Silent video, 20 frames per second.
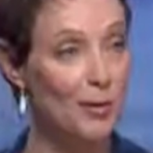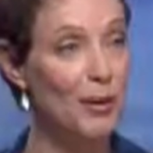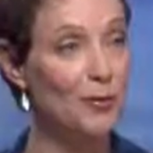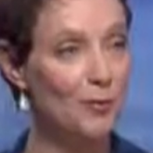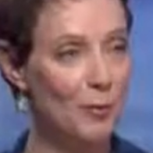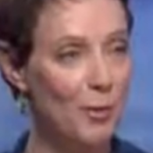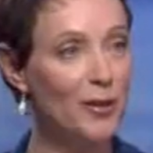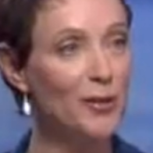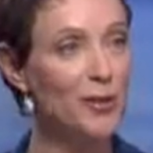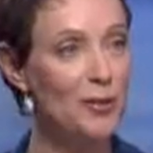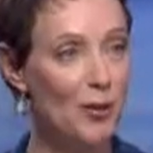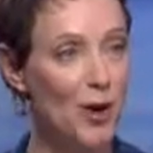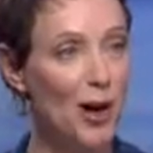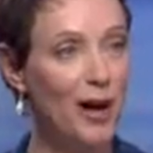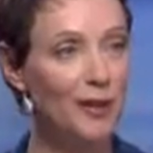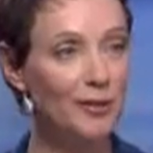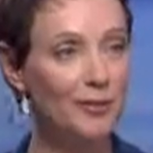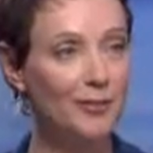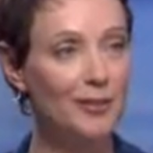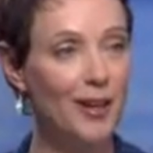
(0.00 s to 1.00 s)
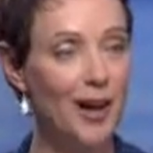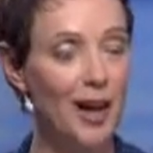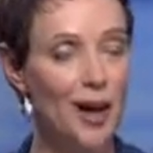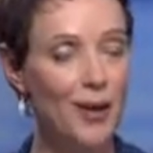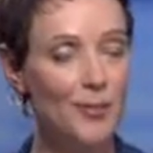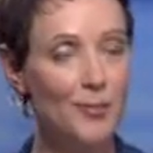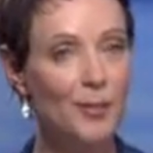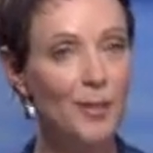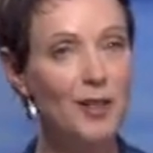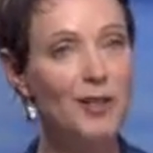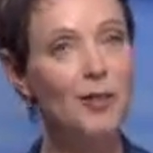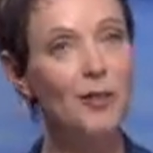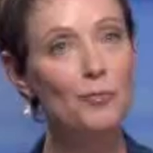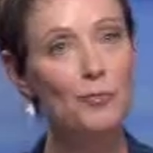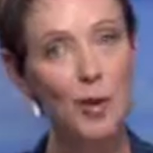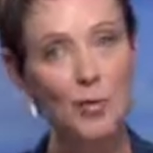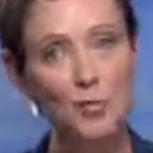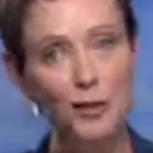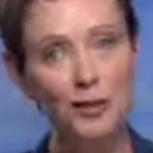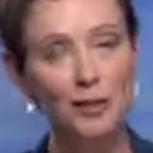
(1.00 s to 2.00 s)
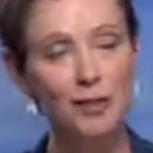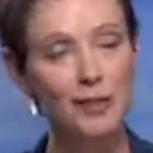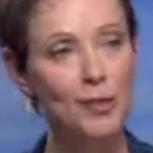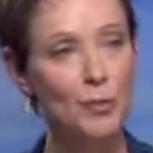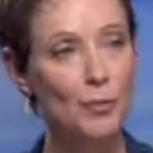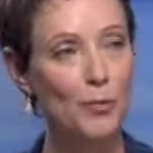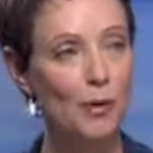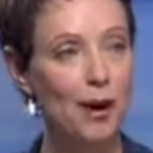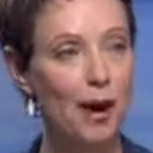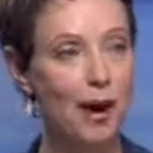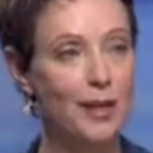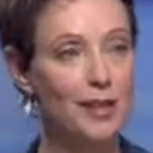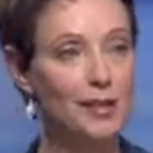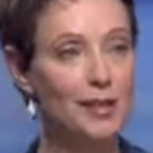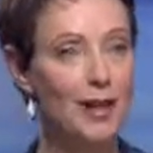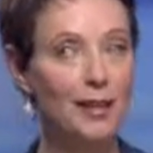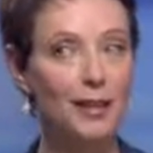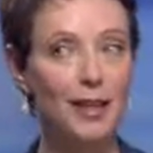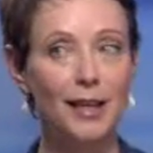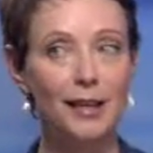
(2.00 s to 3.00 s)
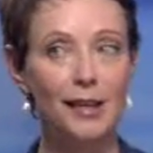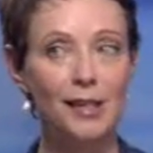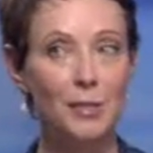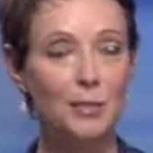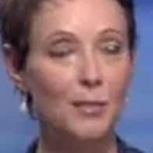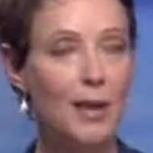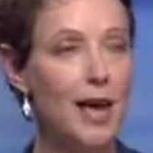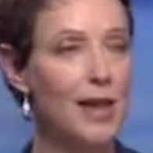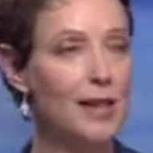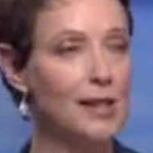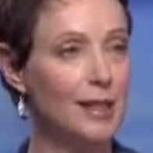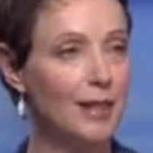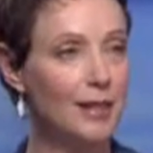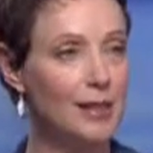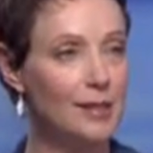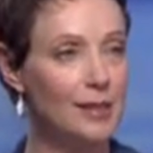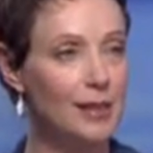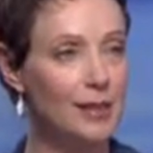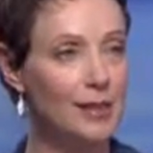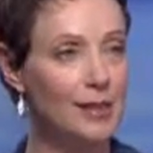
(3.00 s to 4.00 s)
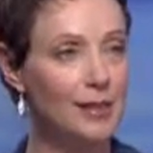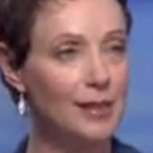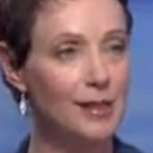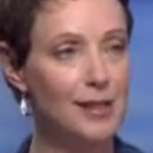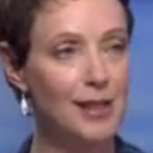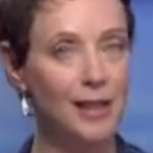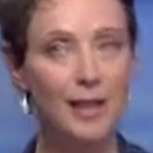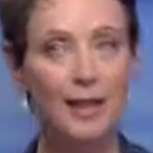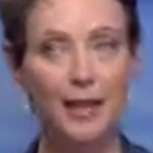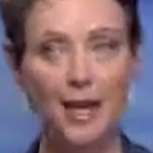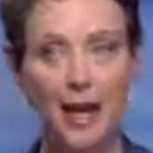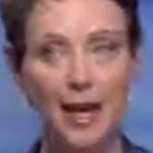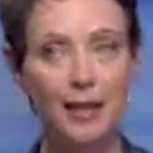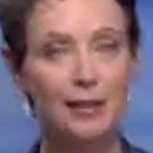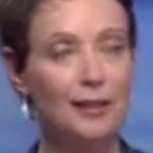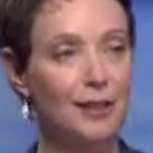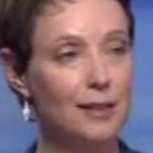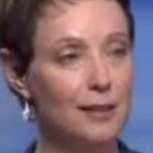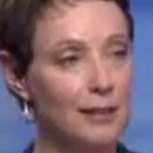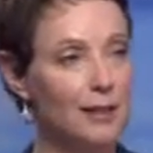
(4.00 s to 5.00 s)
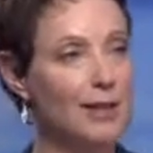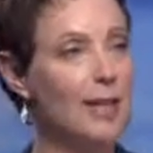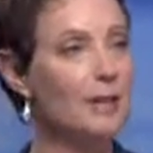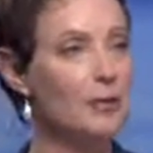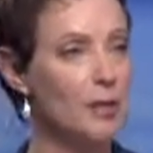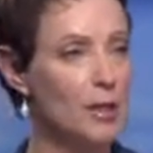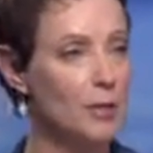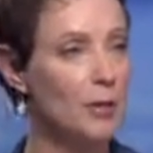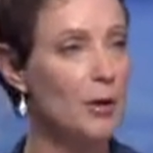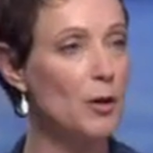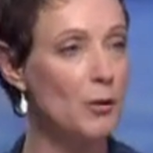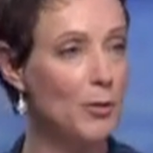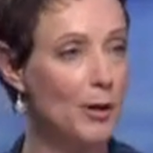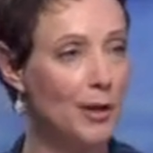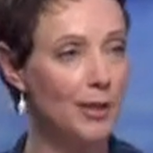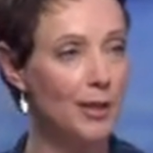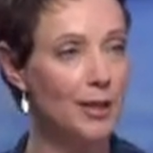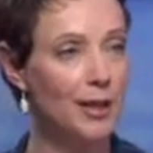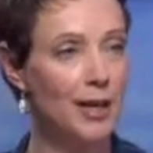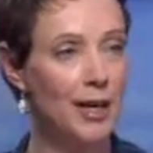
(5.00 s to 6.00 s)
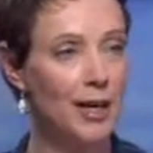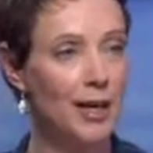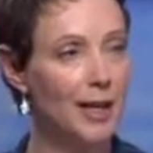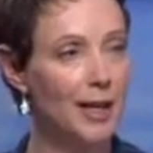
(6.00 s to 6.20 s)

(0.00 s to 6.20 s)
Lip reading: the bill with 12. Probably not a surprise. I think it's amazing, isn't it, to see again that Steven Spielberg